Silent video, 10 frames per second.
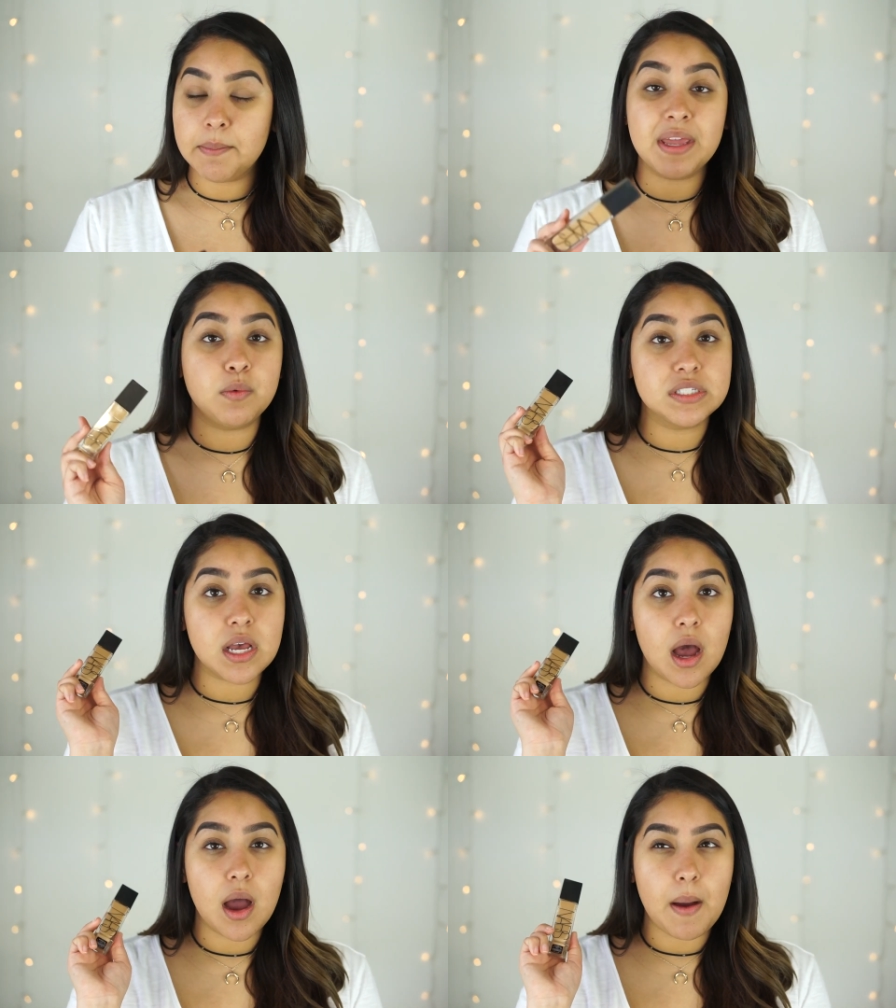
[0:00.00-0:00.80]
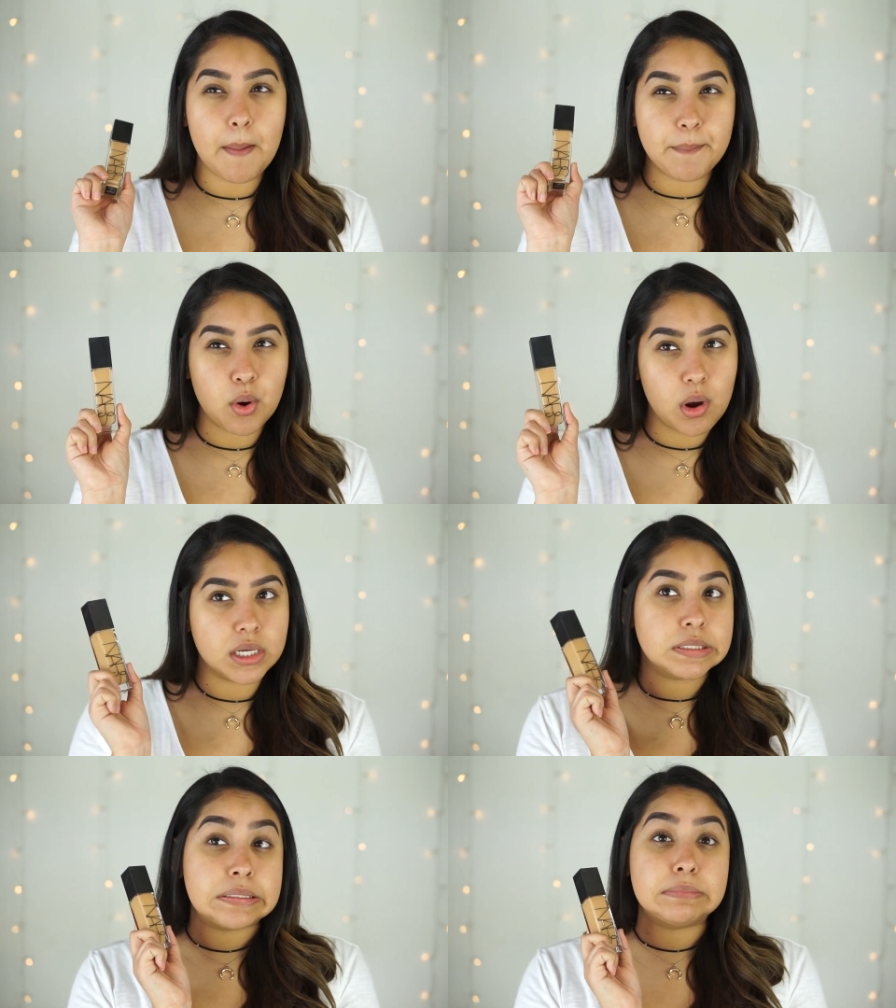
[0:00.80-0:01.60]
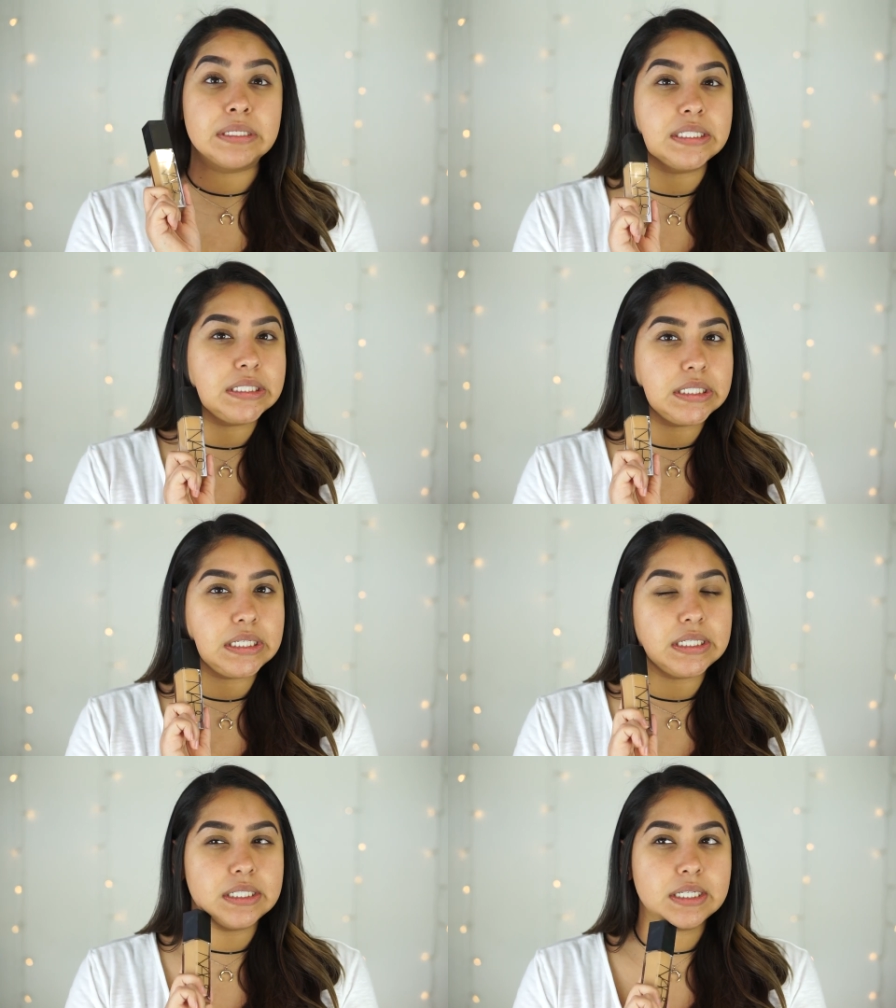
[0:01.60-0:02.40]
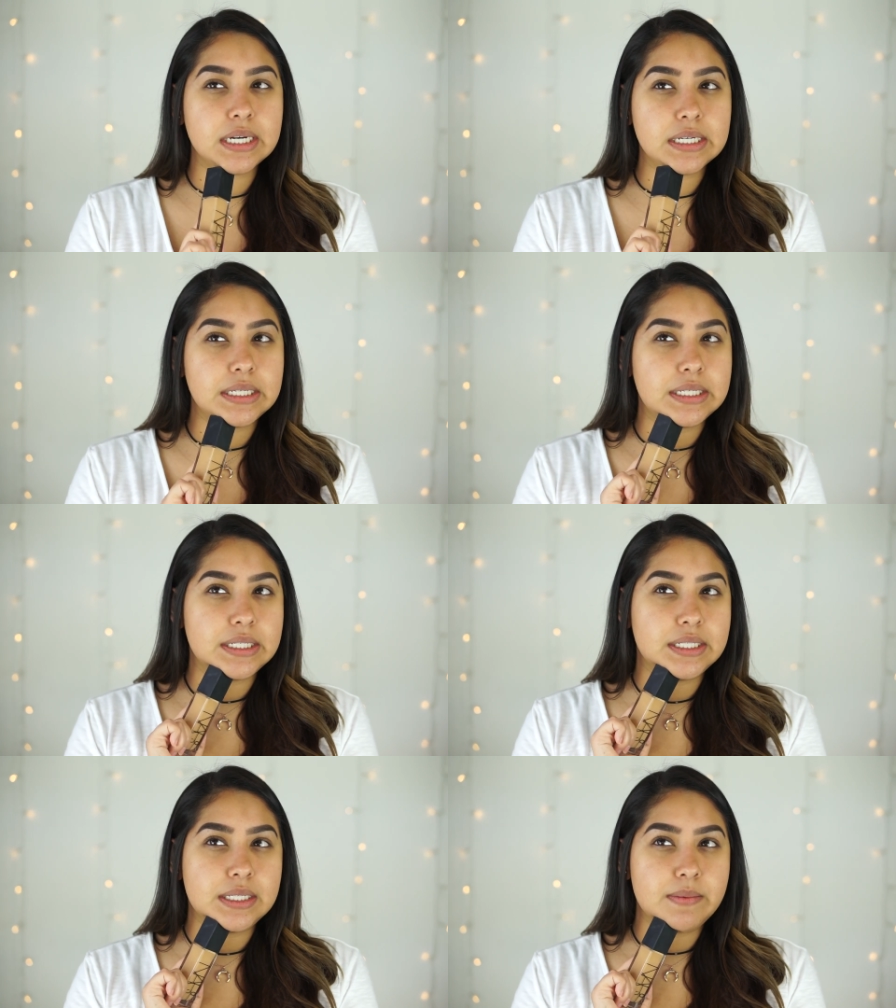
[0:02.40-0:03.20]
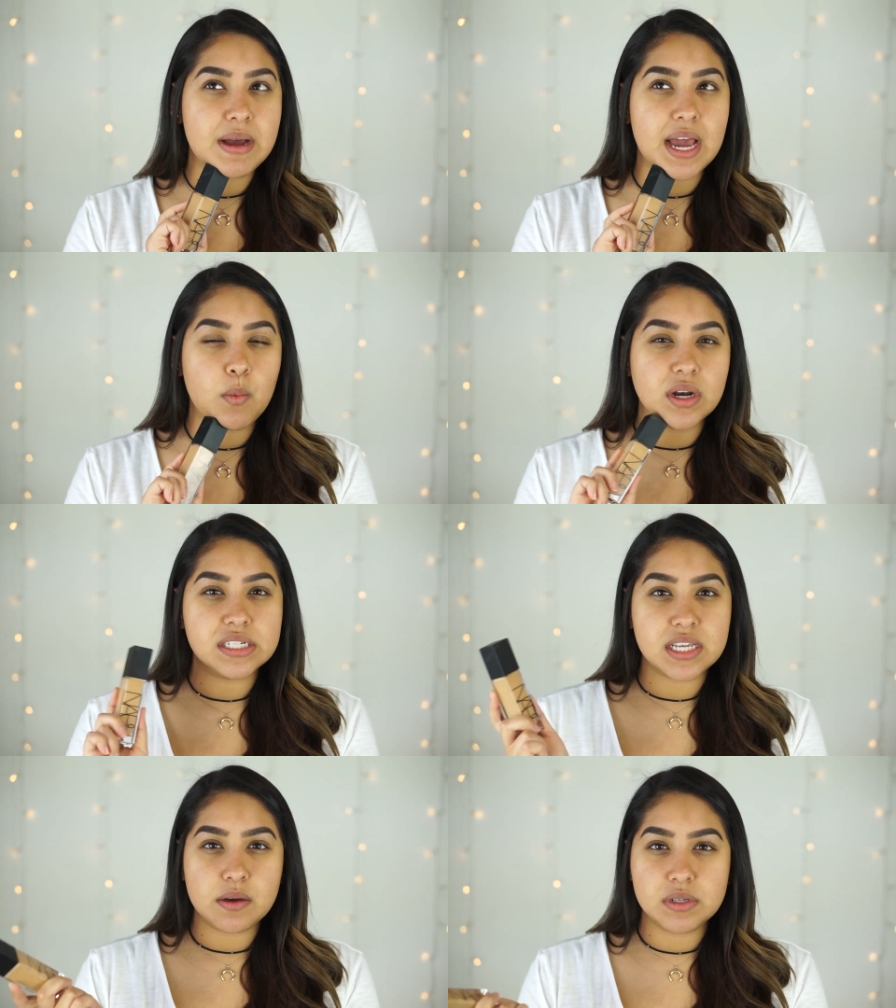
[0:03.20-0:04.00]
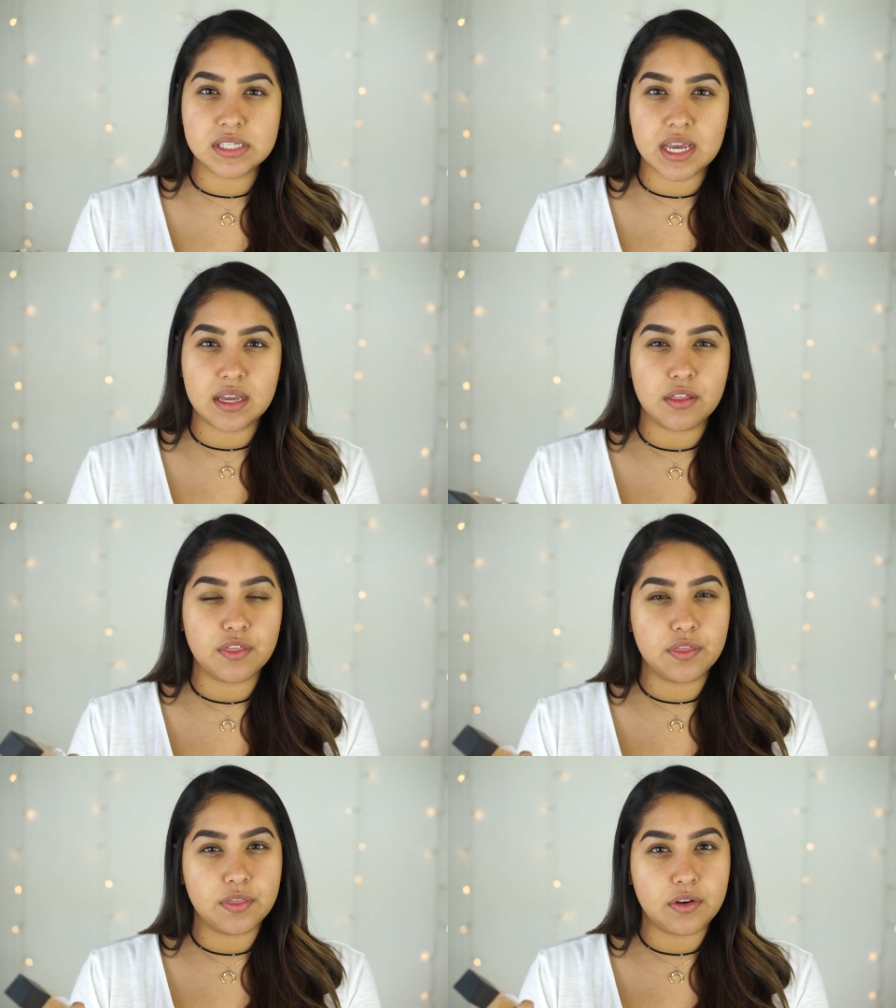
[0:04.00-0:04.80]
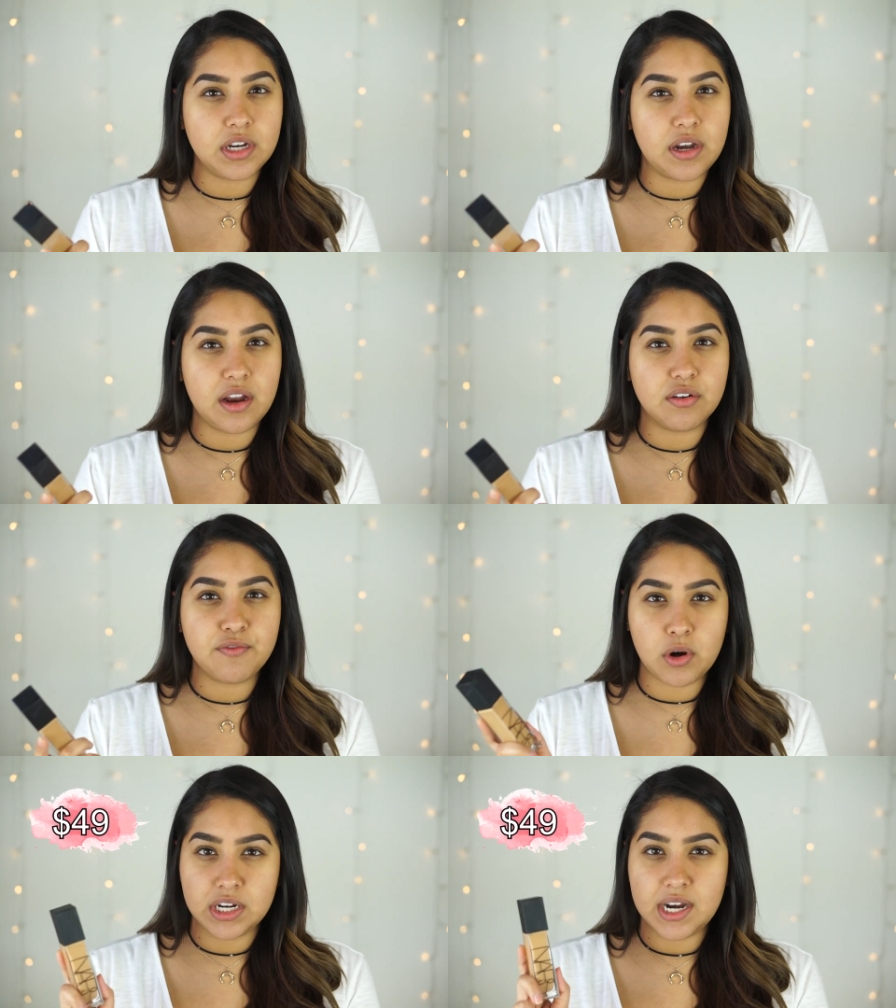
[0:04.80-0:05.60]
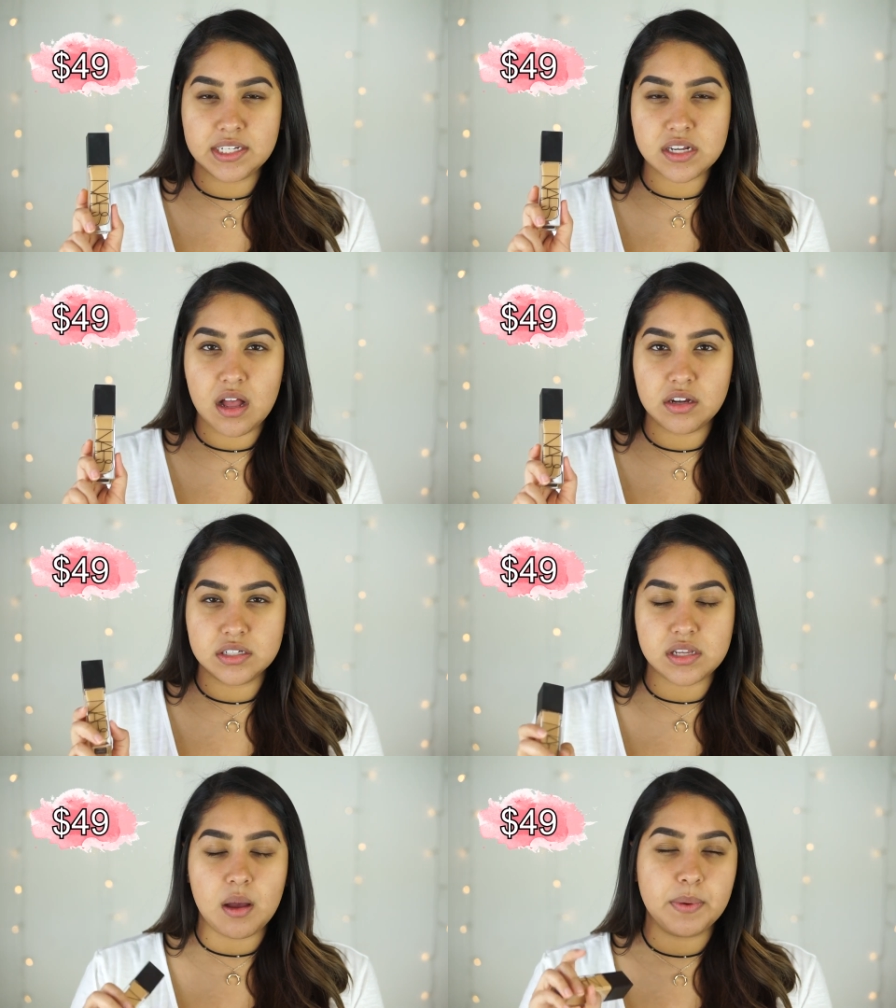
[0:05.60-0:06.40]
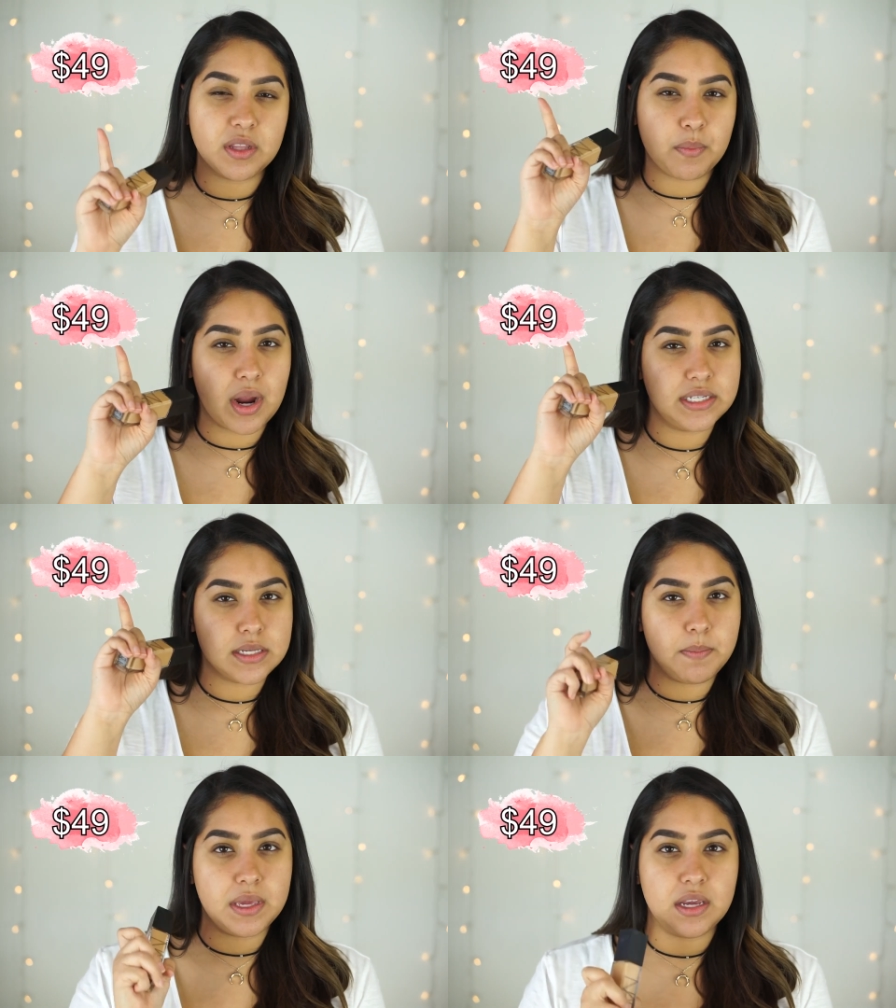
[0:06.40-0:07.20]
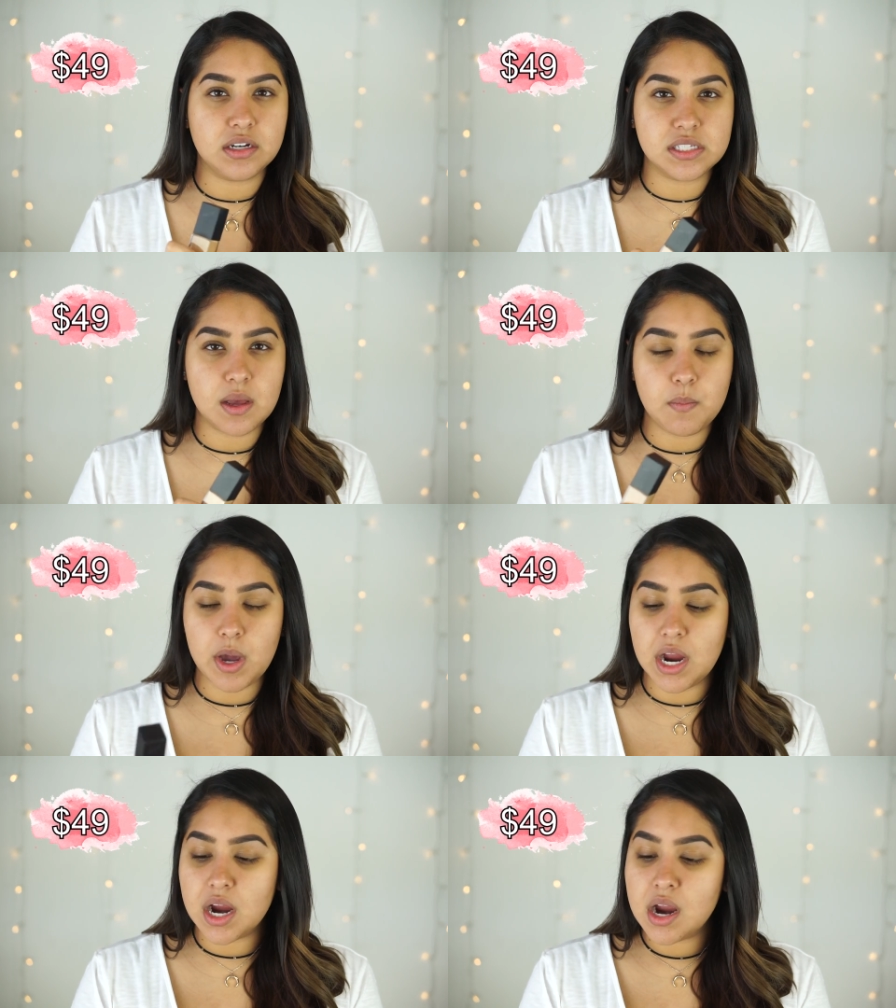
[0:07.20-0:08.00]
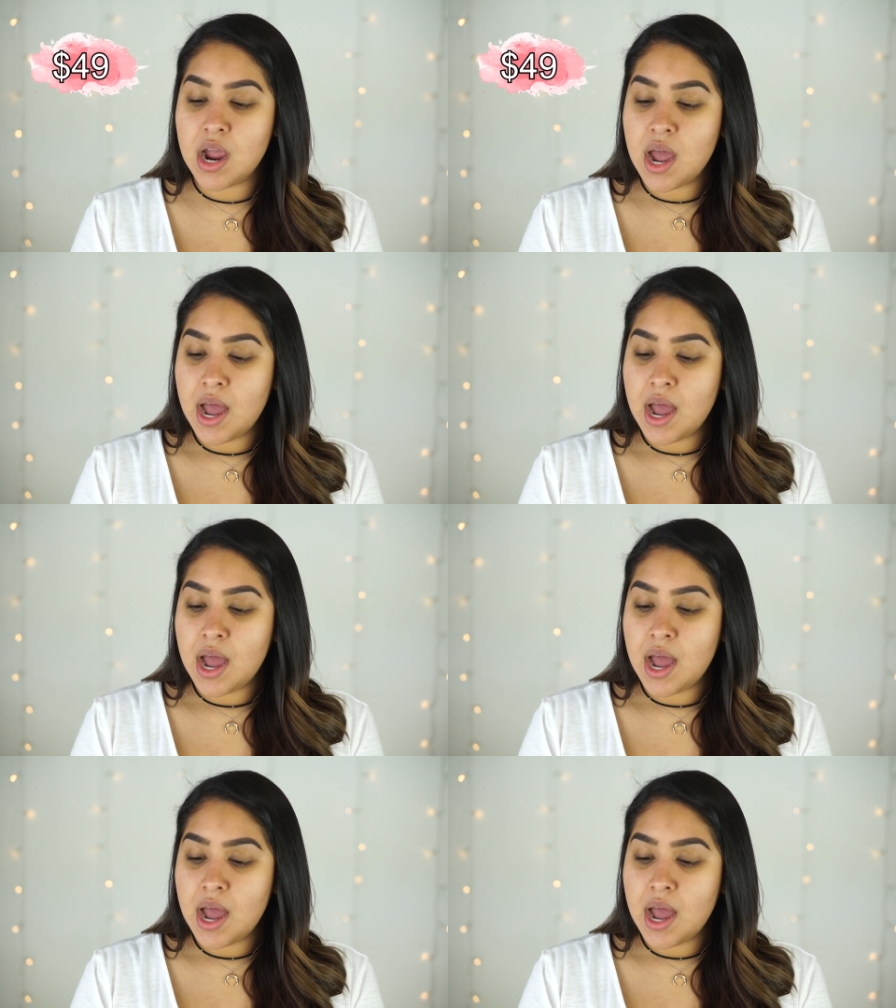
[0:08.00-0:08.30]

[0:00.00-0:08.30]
It was approximately, I want to say it was like $39 or $49. I'll put the price up here somewhere.